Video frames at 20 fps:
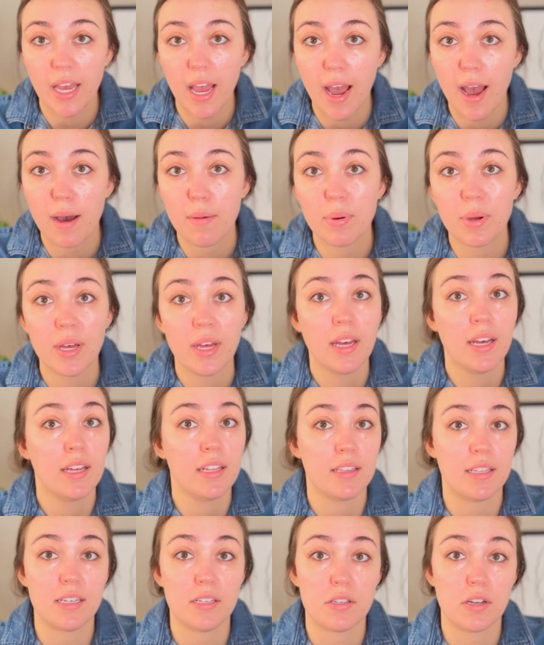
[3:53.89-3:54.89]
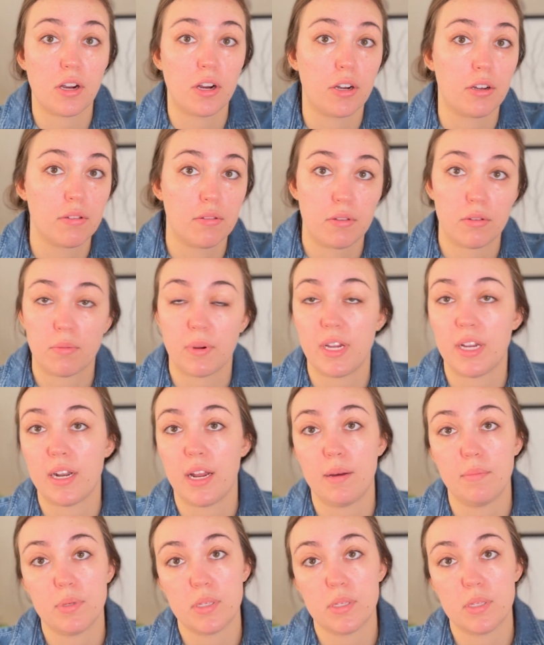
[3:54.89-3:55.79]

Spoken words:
app, these are 3 and up.